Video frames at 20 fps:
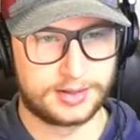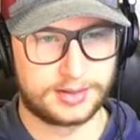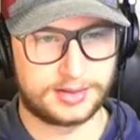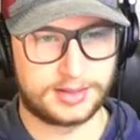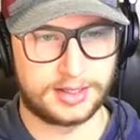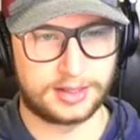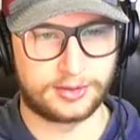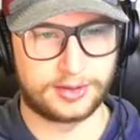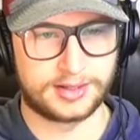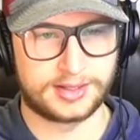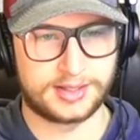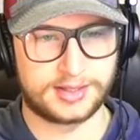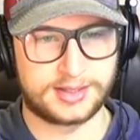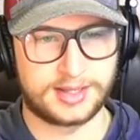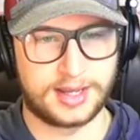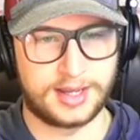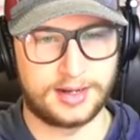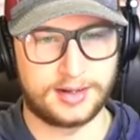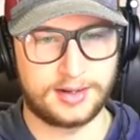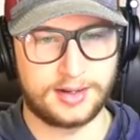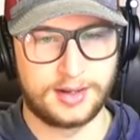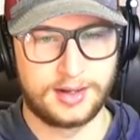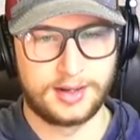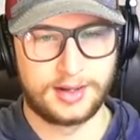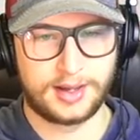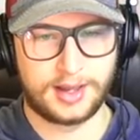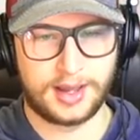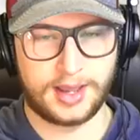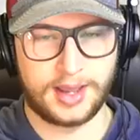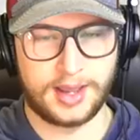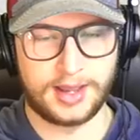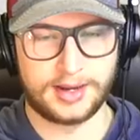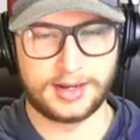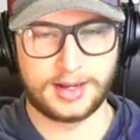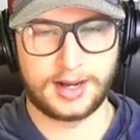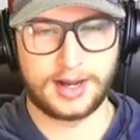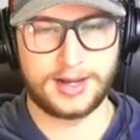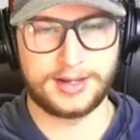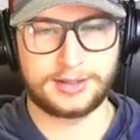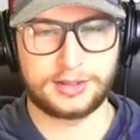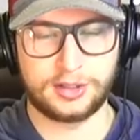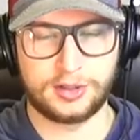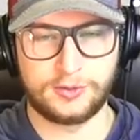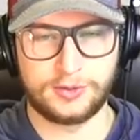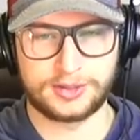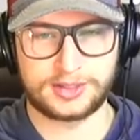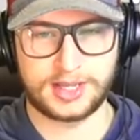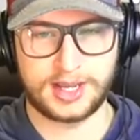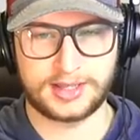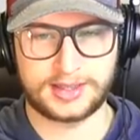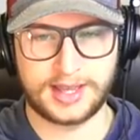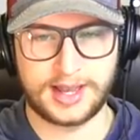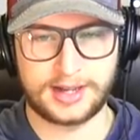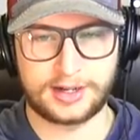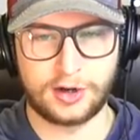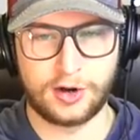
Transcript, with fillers: Zegras is in, and Eichel will take that.